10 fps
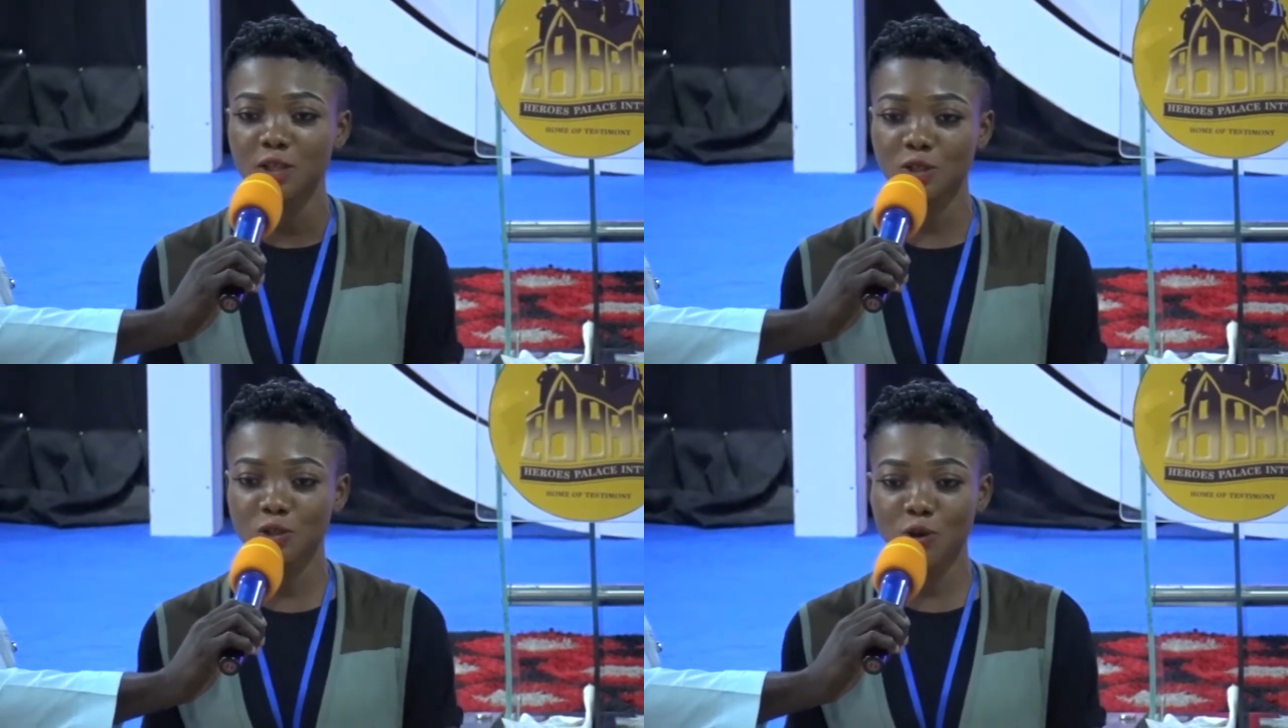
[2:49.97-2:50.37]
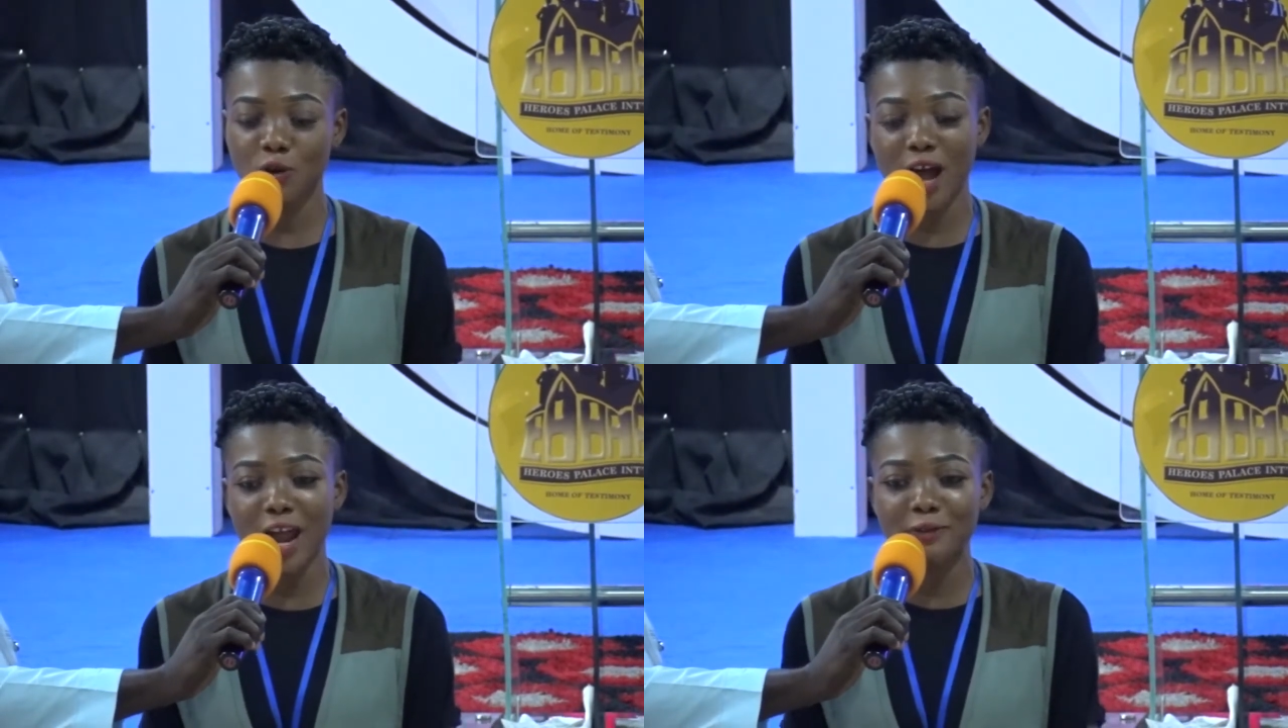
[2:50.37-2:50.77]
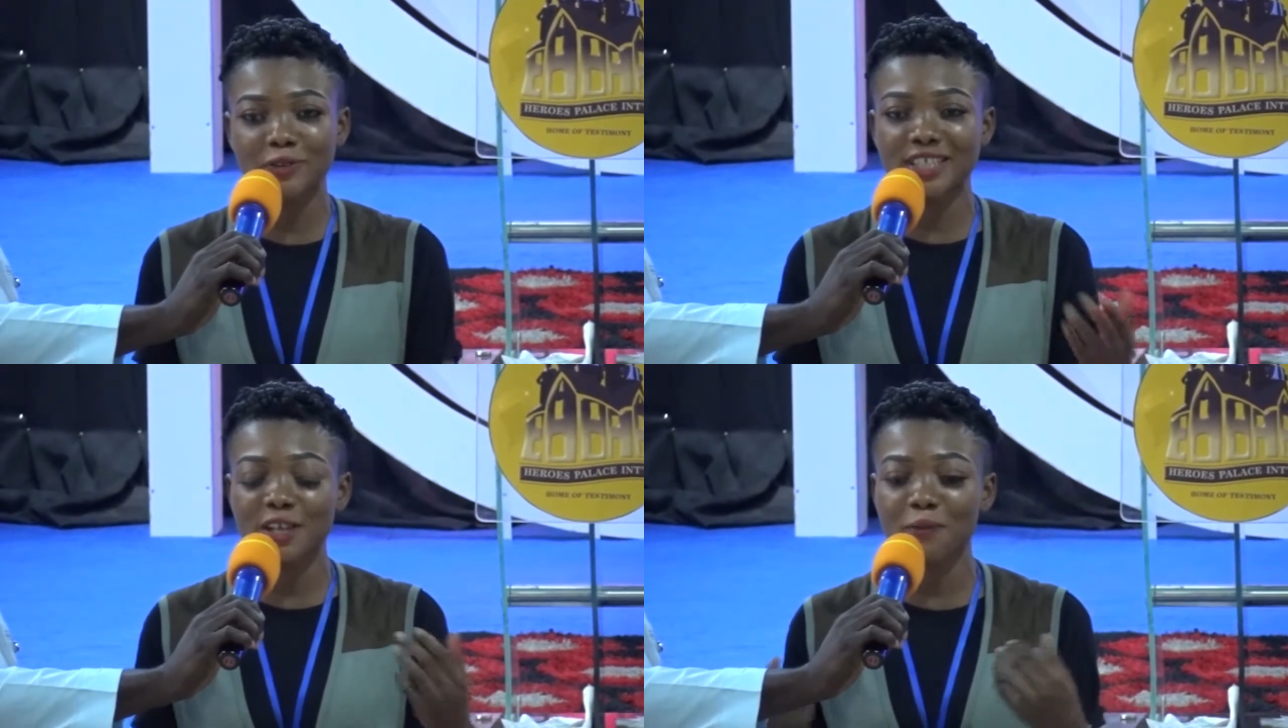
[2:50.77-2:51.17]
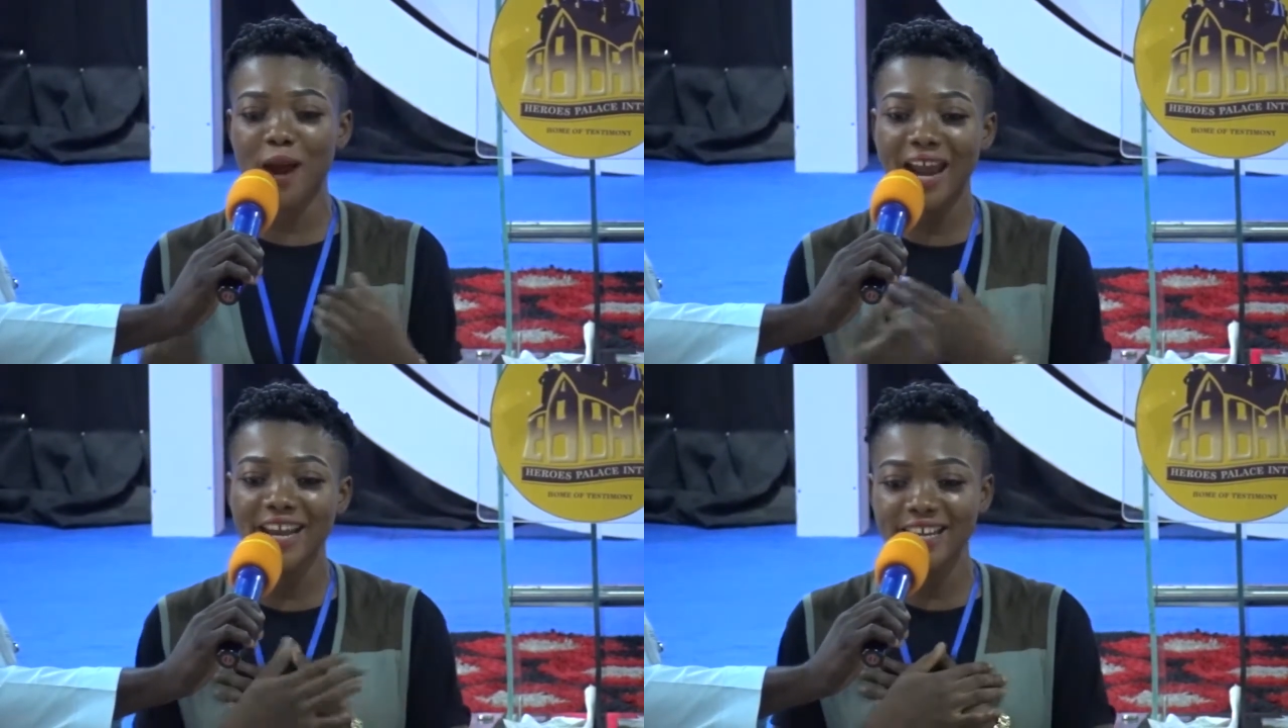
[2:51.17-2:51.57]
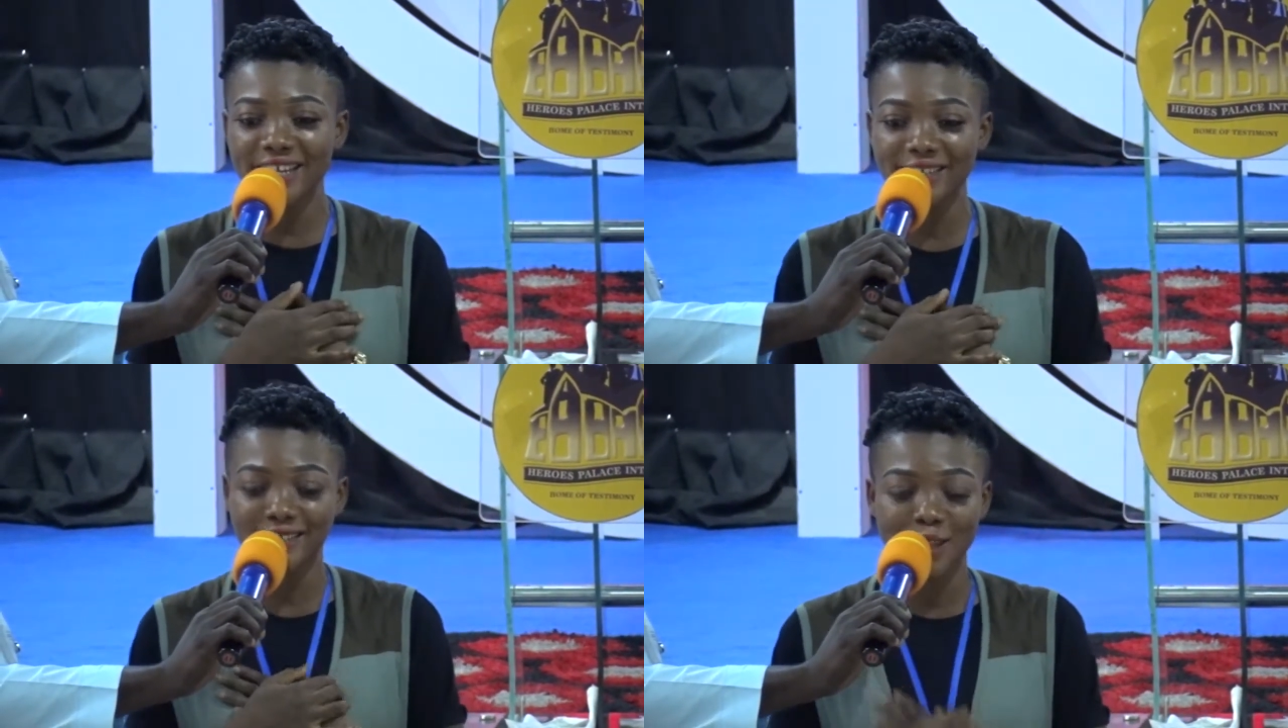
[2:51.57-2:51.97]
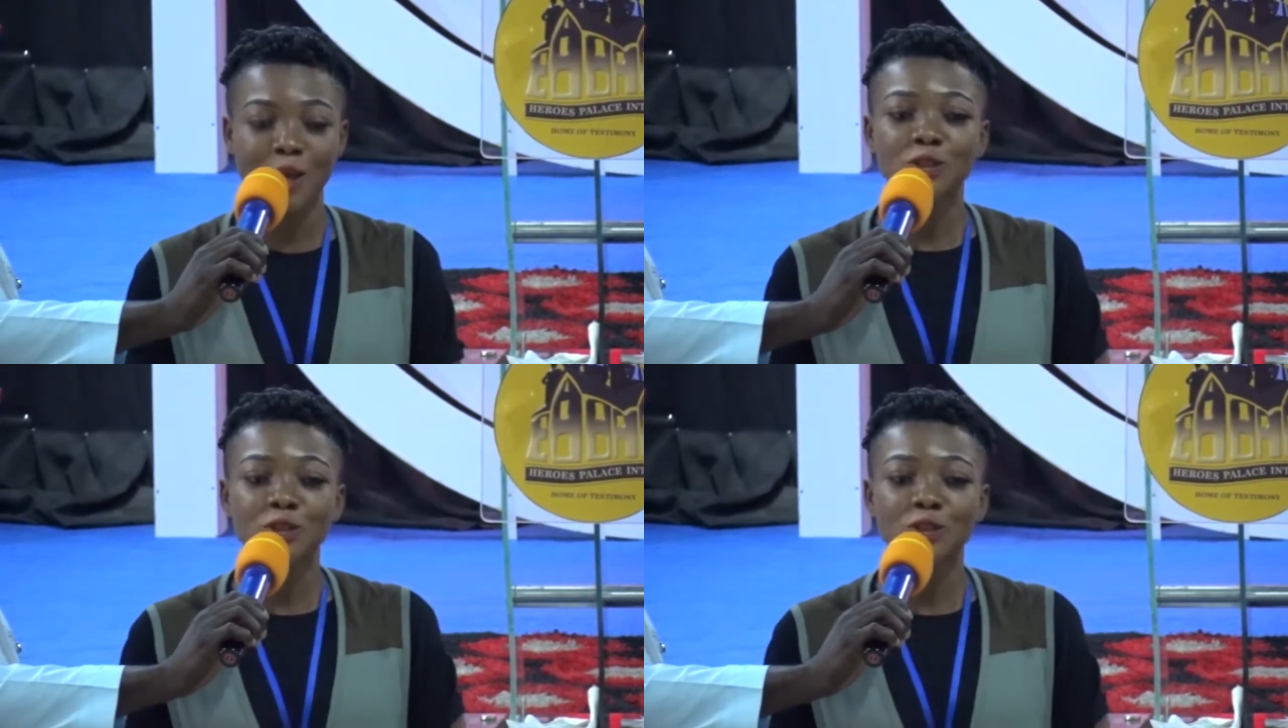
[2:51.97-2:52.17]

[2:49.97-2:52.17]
so I received my healing.